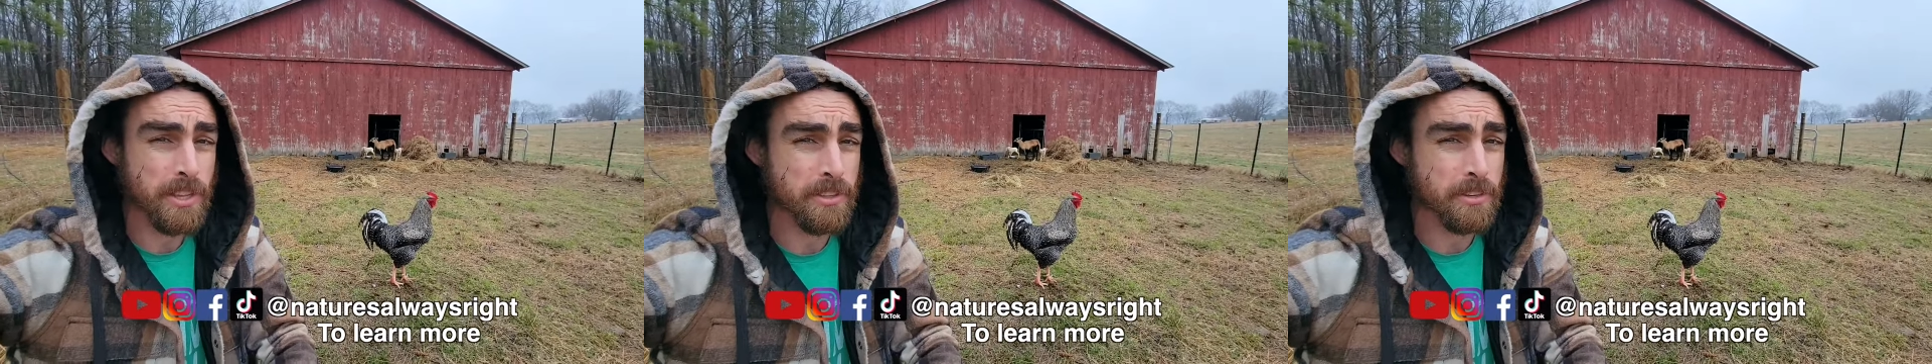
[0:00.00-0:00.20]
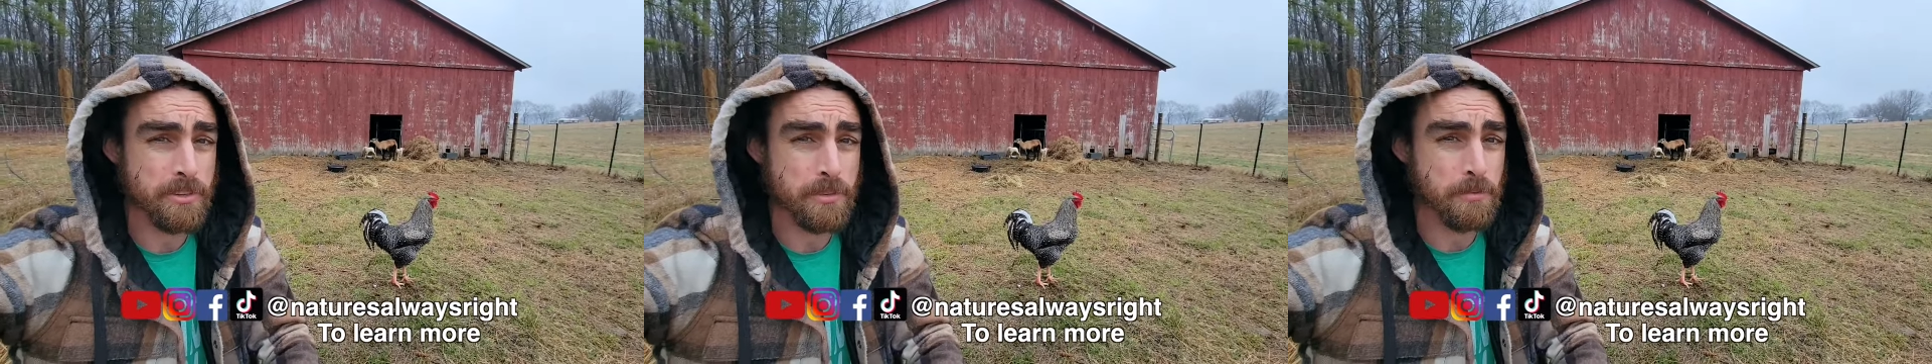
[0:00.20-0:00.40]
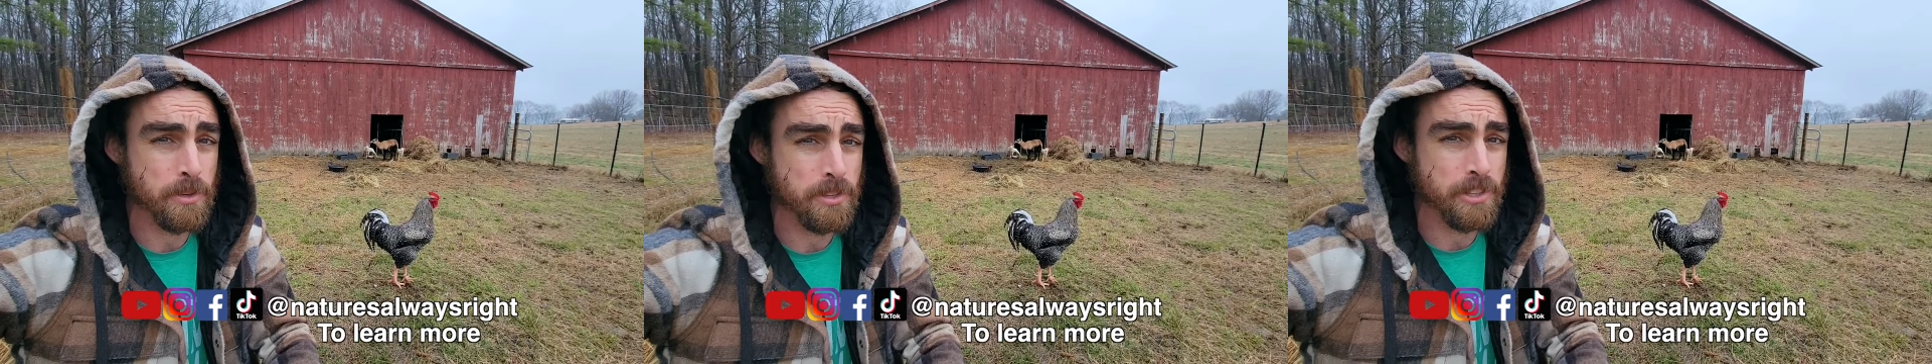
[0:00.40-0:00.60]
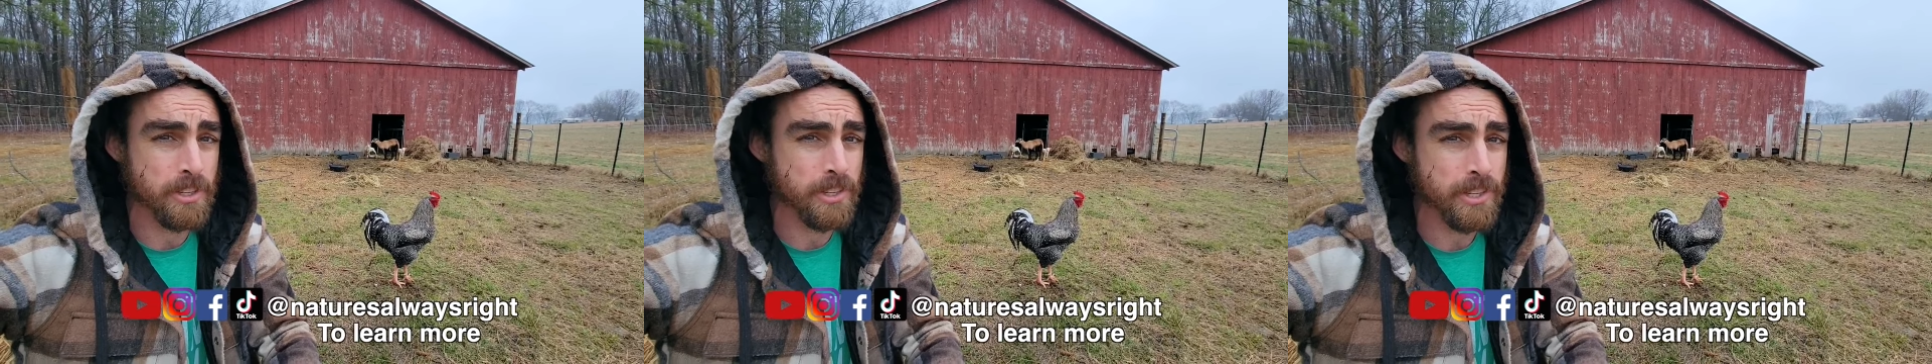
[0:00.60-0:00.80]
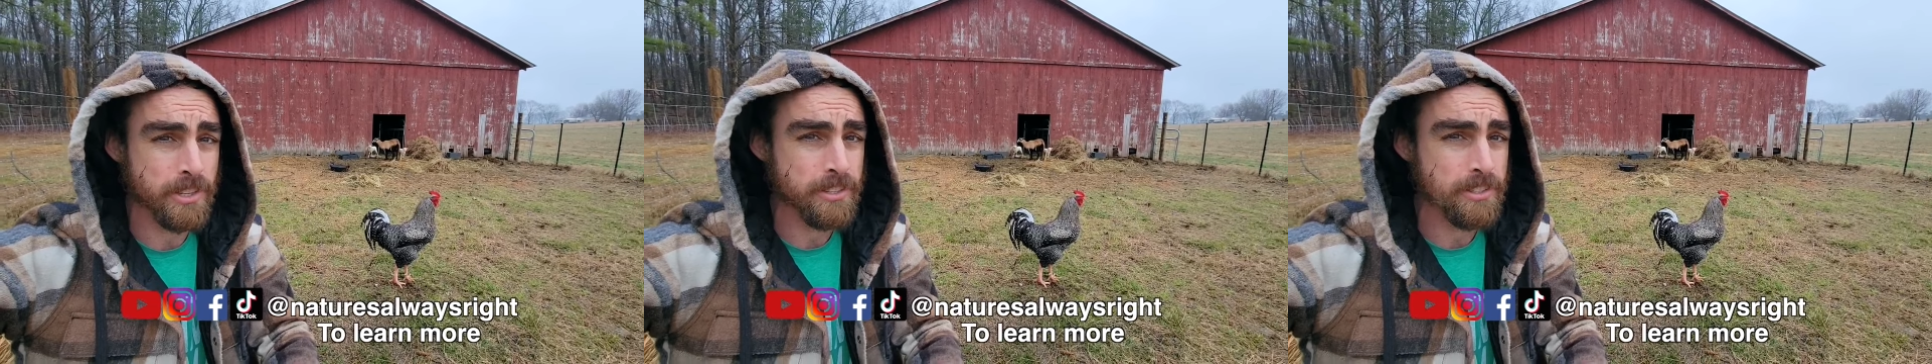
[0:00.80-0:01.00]
There's some
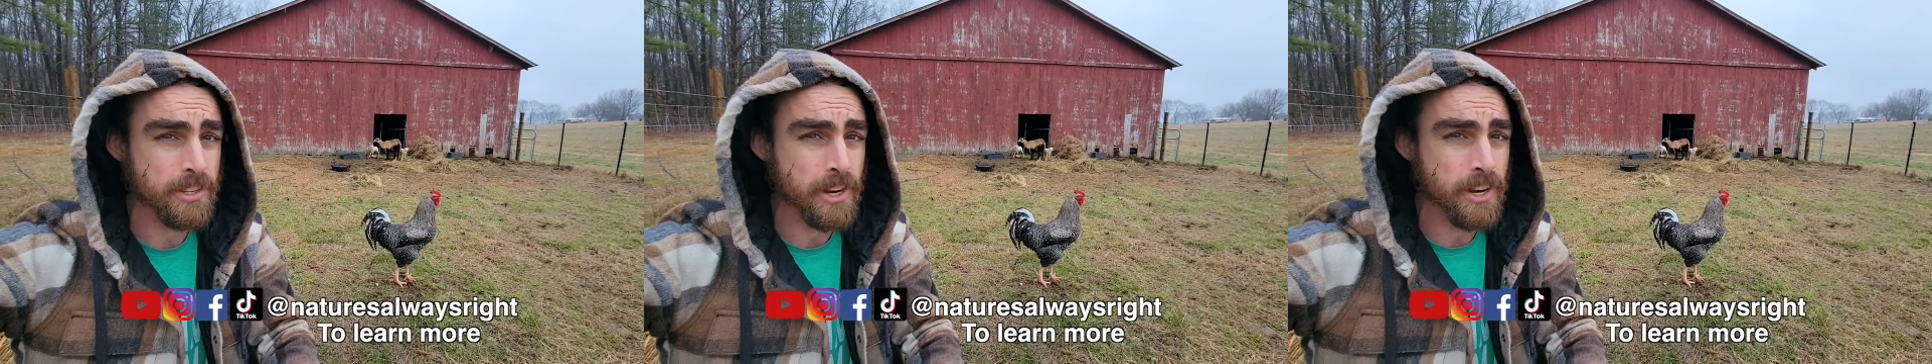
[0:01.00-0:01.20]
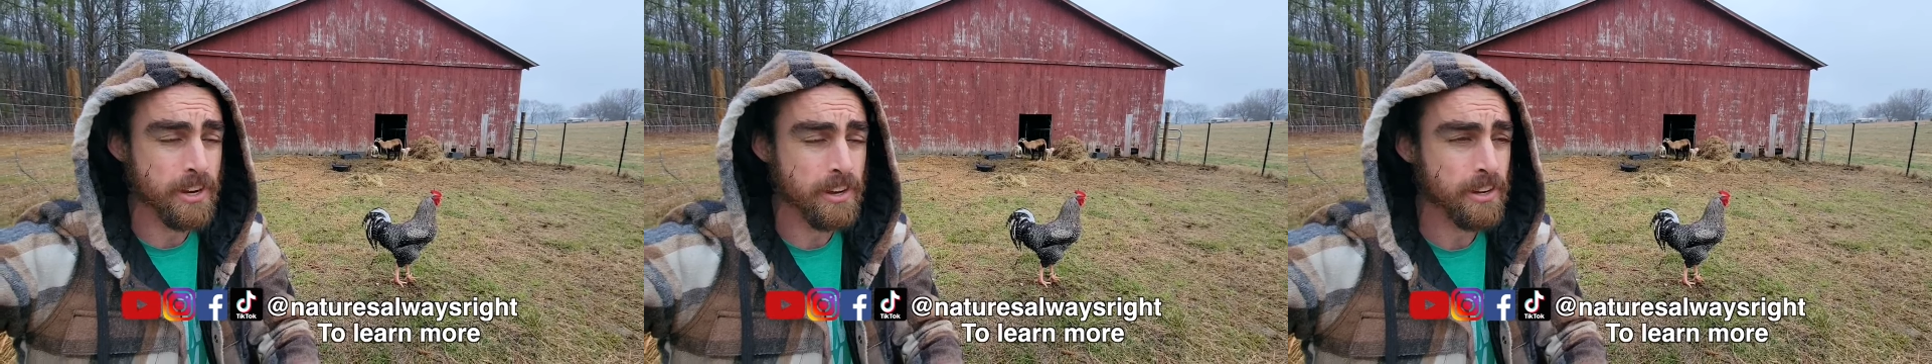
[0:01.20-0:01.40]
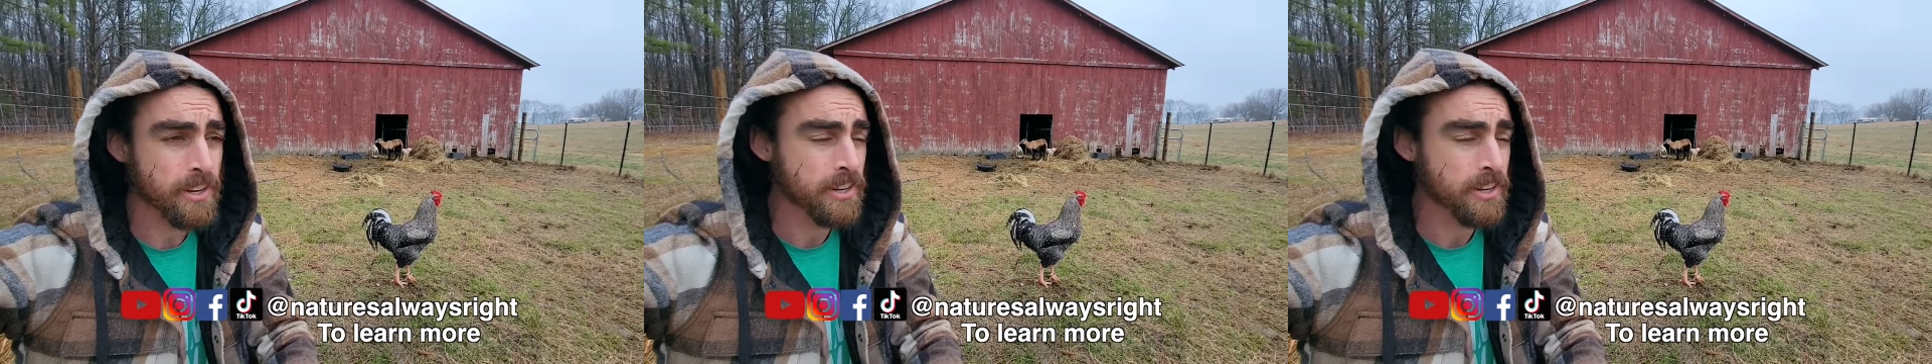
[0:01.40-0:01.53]
resilience there.